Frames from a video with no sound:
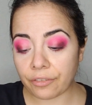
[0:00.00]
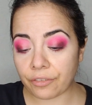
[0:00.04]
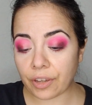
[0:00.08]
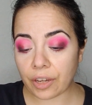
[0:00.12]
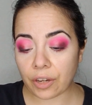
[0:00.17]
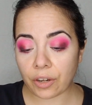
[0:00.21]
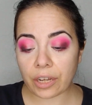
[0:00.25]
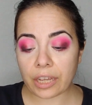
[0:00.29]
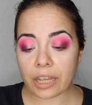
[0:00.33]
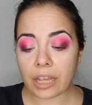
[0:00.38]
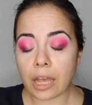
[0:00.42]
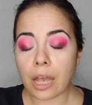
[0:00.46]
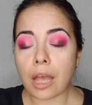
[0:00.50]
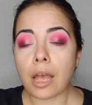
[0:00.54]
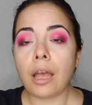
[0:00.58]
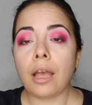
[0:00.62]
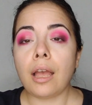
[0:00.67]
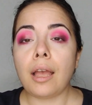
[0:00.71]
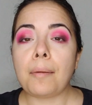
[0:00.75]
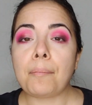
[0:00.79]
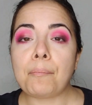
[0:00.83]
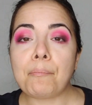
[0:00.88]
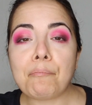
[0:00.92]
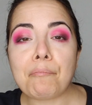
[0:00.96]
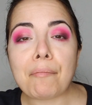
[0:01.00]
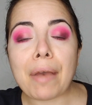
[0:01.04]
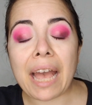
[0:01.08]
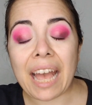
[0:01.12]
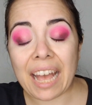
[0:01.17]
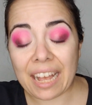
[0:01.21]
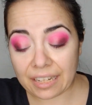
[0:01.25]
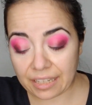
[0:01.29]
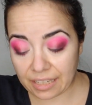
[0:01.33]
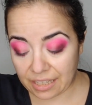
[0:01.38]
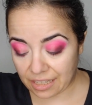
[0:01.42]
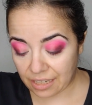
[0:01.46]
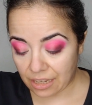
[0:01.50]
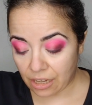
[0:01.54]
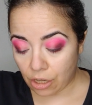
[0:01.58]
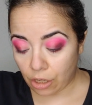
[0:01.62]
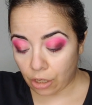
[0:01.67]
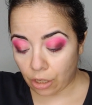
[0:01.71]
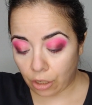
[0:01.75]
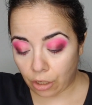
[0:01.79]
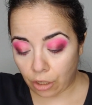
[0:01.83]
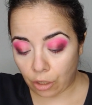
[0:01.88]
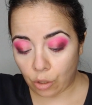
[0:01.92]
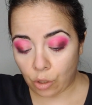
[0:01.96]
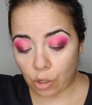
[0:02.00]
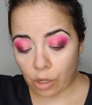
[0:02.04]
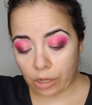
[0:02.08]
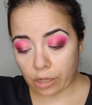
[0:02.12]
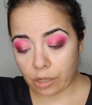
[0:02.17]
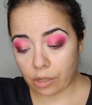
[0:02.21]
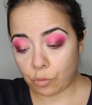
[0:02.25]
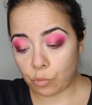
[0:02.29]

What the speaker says: very matte look.